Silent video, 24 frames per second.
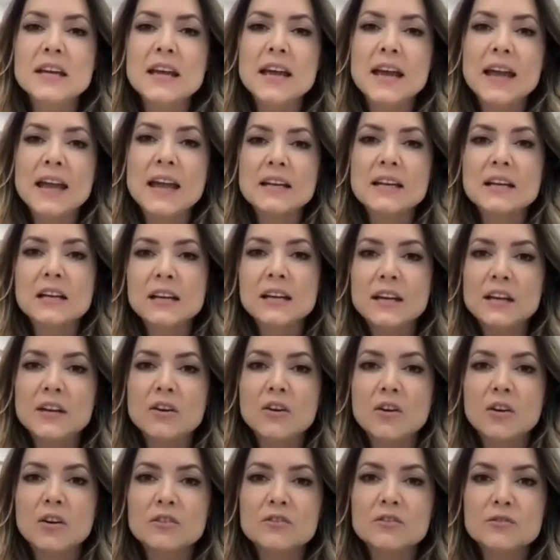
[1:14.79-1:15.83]
and click
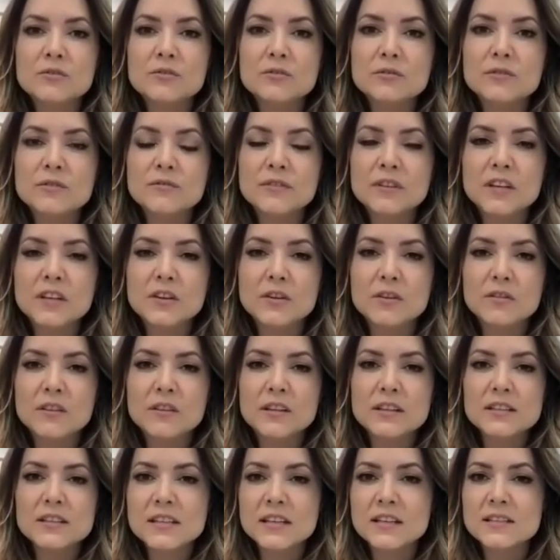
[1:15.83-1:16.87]
onto the video
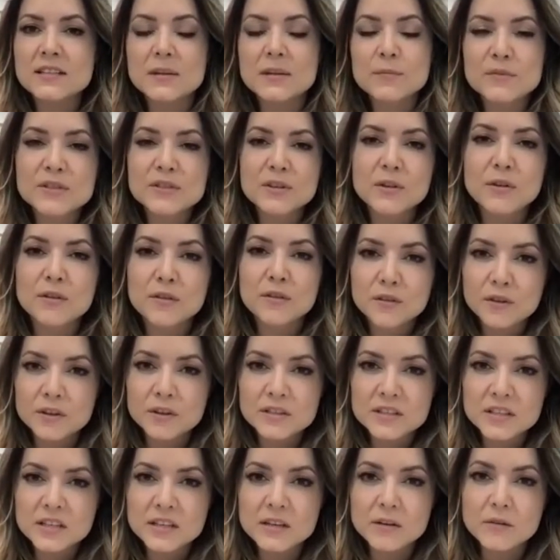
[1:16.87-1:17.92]
that says episode
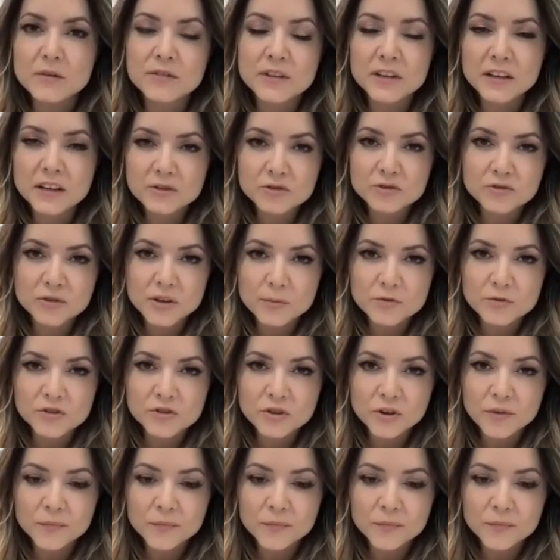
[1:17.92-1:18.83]
30 of the Lash Tribe Show,